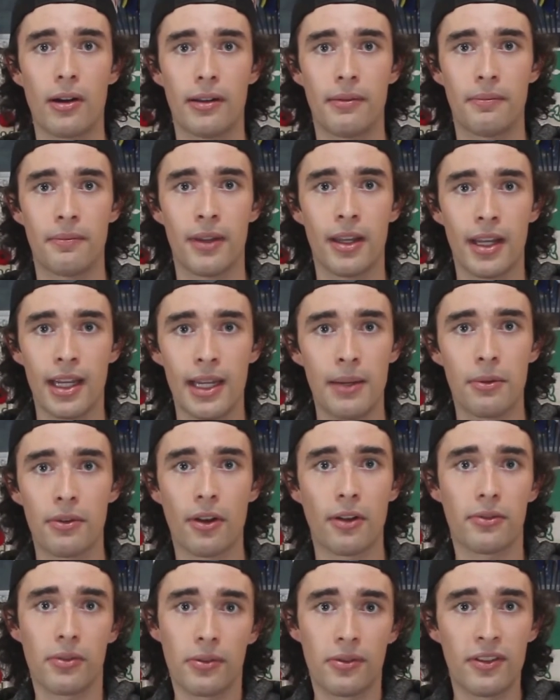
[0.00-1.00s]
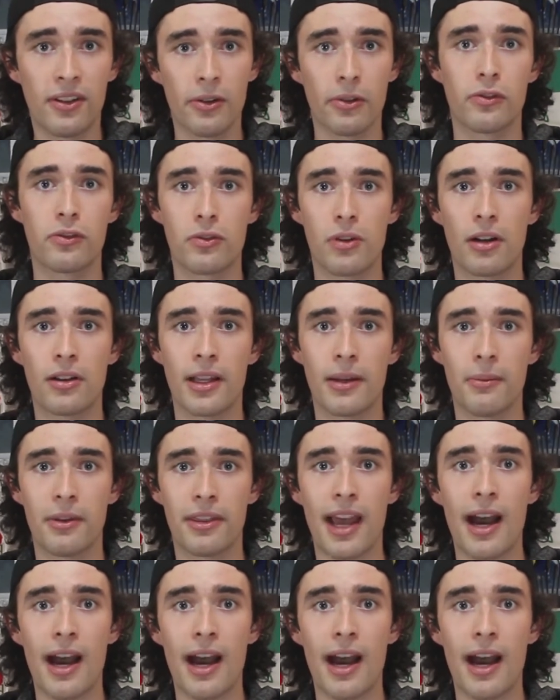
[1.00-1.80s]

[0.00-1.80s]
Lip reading: and he was also still struggling with